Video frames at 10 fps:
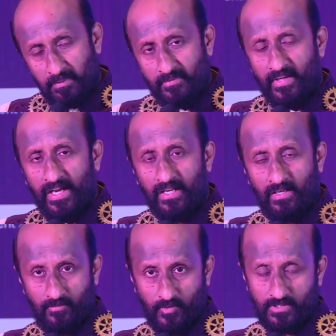But we had
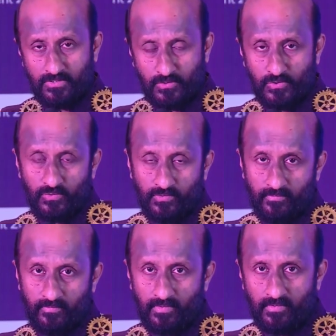our reverses too.
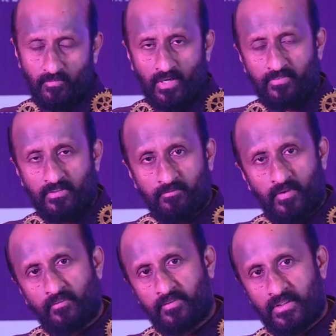One of
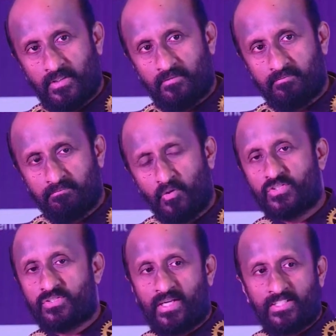the
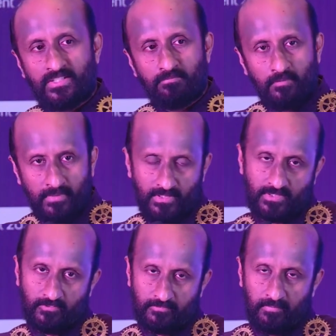most tragic
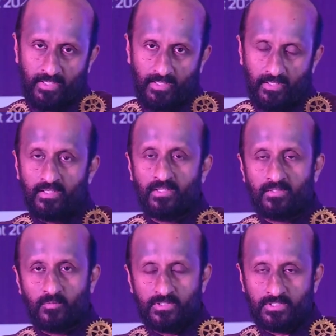moments of my
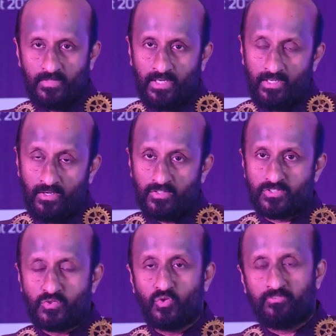year was when I
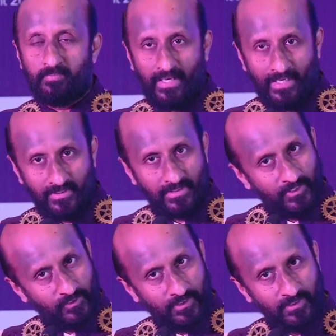lost 2 of my hands,
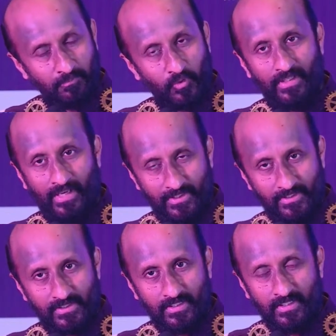actually, both the
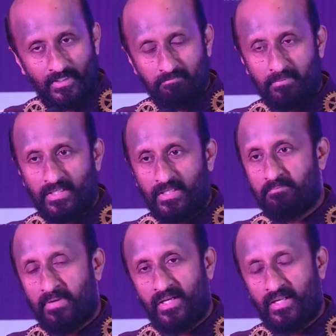hands,
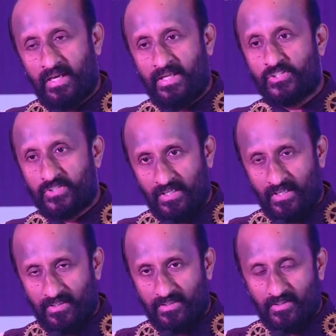Benny and
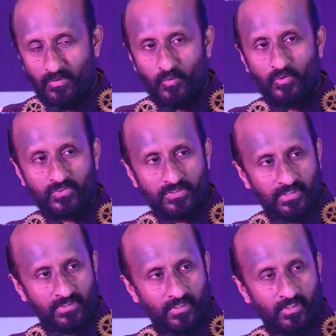Sheila, who used to
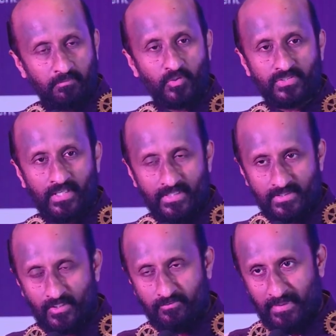sit on both
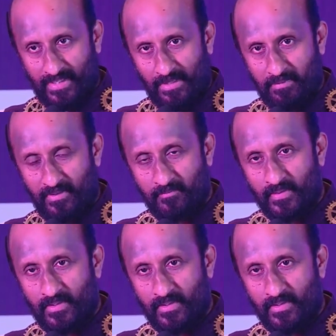sides of my cabin.